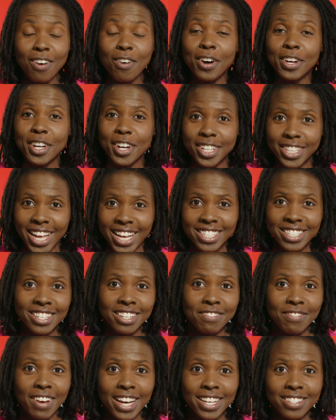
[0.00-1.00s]
on your Alexa
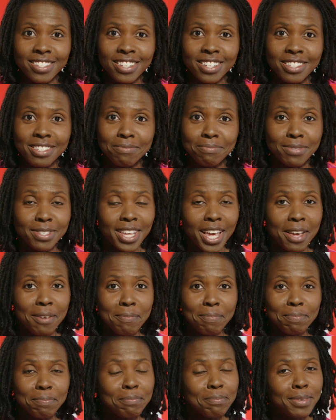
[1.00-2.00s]
devices. Say,
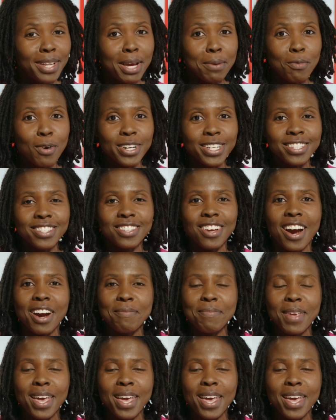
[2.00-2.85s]
play Morningstar.